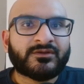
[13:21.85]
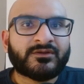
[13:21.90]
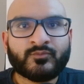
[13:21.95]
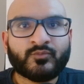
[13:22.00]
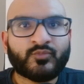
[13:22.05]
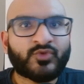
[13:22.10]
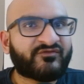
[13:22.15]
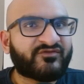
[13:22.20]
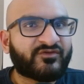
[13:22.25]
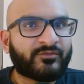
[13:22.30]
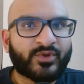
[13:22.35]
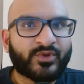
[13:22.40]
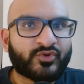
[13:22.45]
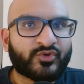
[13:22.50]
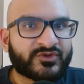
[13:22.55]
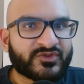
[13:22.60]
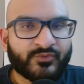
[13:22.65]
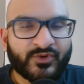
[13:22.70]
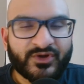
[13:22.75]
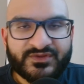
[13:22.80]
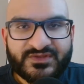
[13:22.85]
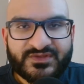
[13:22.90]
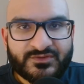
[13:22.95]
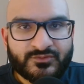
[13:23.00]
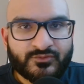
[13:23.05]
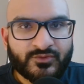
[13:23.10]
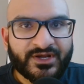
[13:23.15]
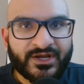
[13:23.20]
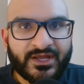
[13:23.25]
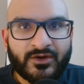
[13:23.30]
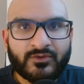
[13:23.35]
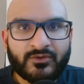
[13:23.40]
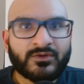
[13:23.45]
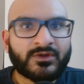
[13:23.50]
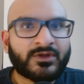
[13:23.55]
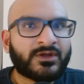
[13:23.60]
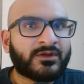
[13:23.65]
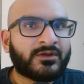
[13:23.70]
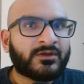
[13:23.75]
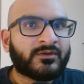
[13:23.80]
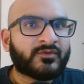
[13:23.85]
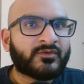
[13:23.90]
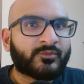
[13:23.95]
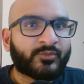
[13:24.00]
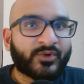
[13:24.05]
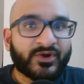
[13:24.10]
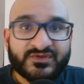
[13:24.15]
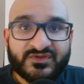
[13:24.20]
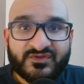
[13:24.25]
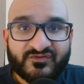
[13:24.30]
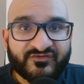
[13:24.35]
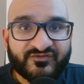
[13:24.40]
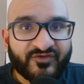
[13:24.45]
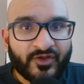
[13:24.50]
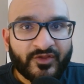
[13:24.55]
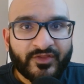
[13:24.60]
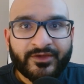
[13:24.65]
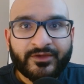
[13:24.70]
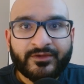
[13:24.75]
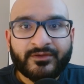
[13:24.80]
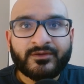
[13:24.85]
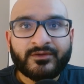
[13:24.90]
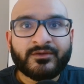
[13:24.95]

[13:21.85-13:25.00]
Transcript: Whatever Bitcoin's price is right now, the price is falling.